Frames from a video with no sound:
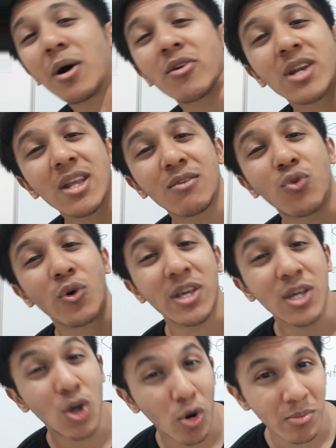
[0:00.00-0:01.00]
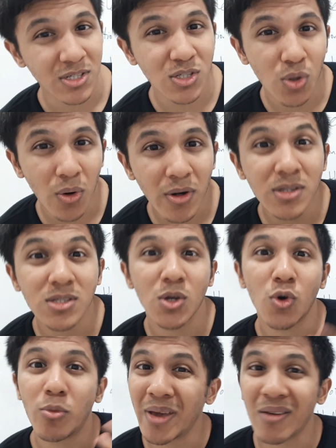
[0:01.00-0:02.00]
marketing for e-commerce stores
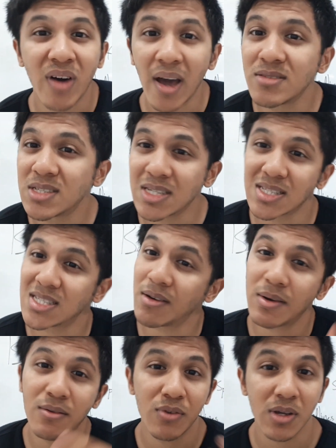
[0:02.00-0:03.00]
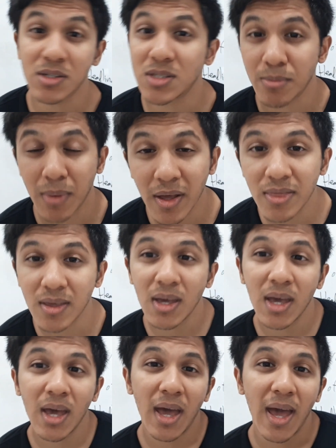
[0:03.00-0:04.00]
who make 5, 6, 7 figures a month.
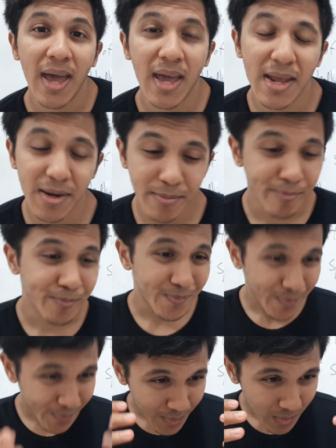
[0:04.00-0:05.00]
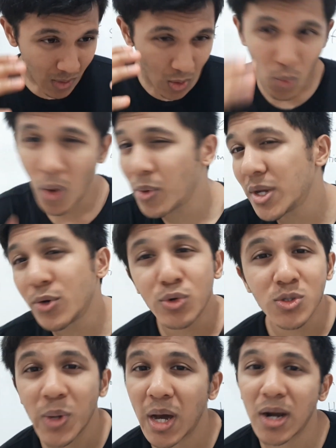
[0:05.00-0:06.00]
And what we do
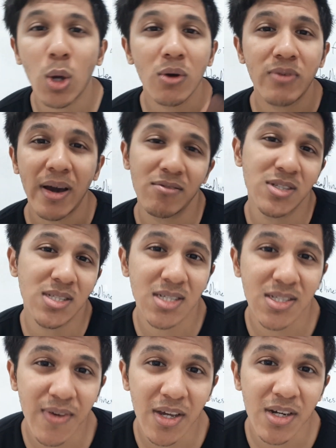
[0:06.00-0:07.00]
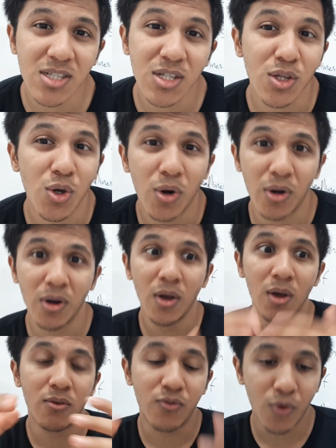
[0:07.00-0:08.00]
is we unlock 5 to 6 figures
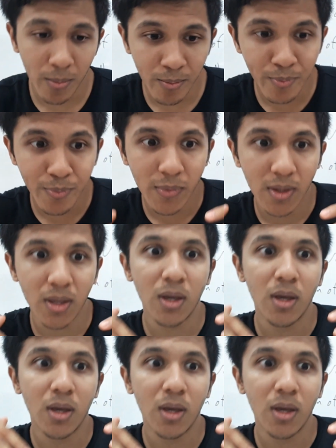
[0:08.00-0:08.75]
from